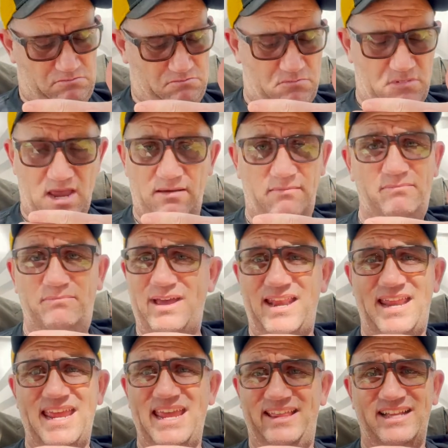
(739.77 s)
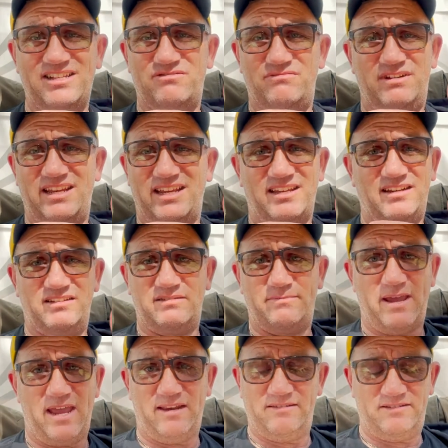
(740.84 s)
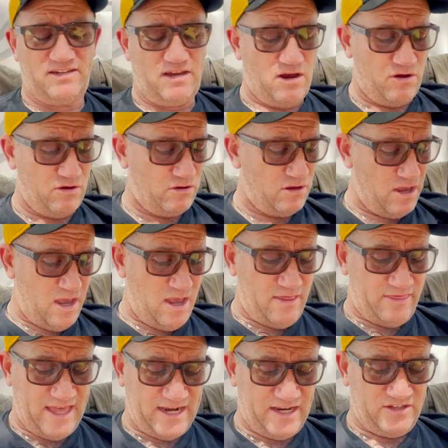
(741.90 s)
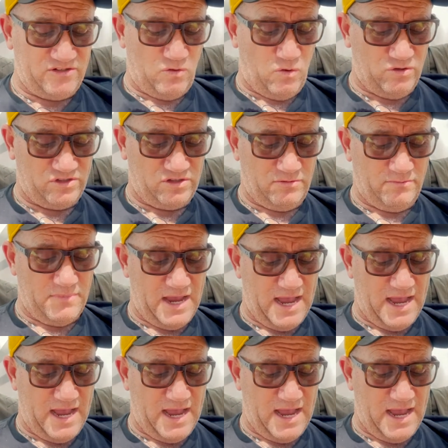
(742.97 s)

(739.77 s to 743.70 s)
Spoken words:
Yeah, that here, that's ridiculous, man. So that is awesome.